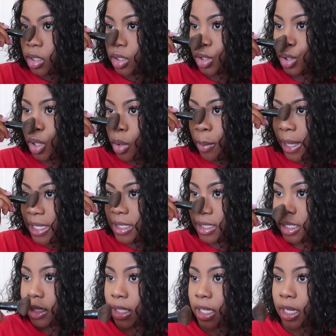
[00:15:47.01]
So
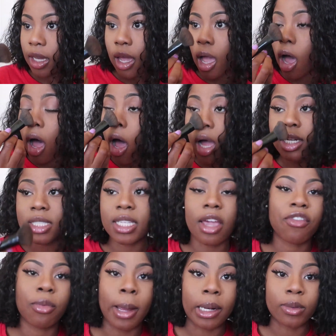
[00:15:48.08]
basically, honestly,
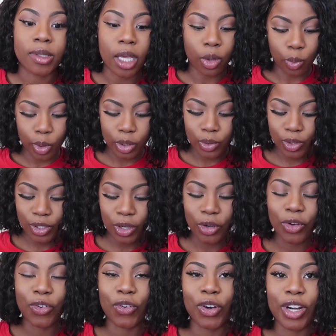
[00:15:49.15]
everybody was like, whoa.
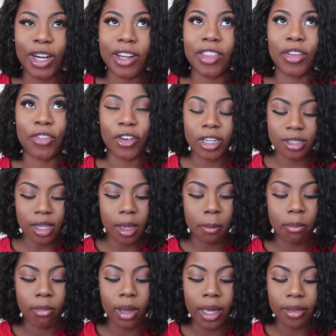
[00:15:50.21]
So for the first like
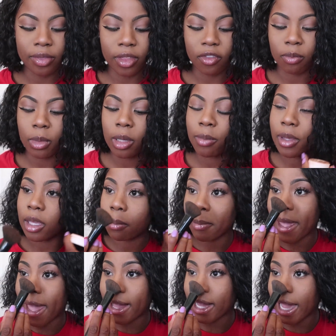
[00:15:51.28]
month of me being
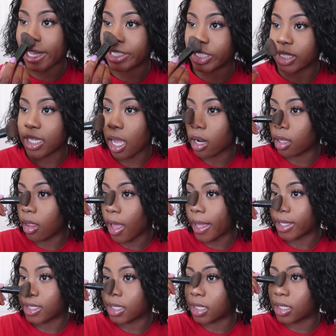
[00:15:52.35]
back, I just kind of
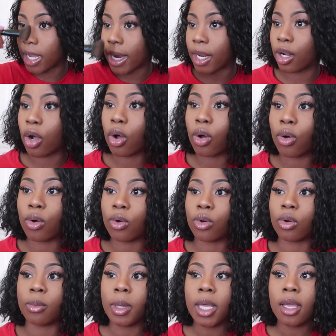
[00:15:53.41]
like stayed
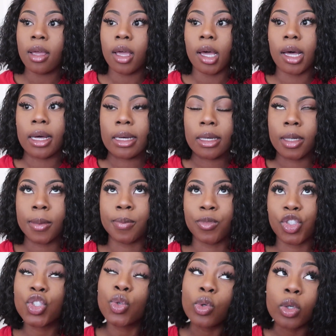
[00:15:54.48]
home.
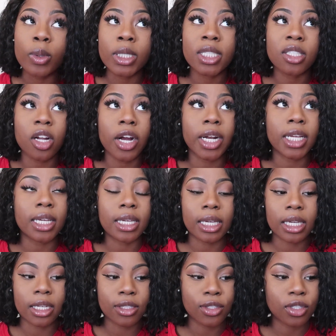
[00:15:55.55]
School was starting
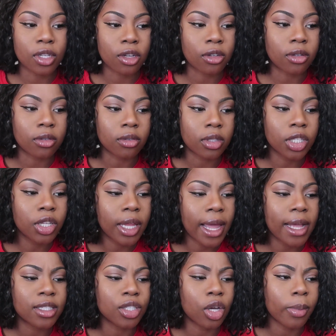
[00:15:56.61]
again, so clearly
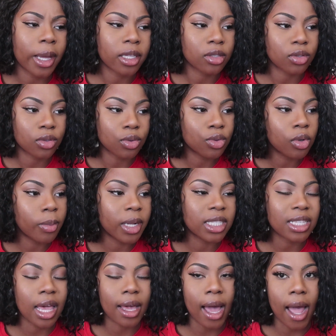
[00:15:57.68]
I had to go back to school, but
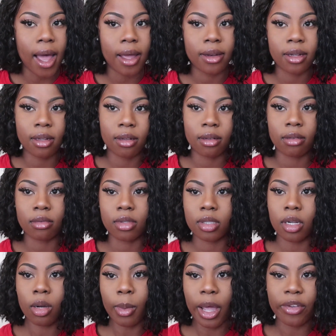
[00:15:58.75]
it's like I didn't
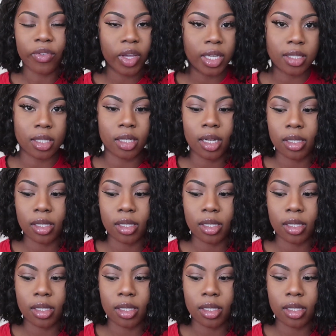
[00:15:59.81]
show my face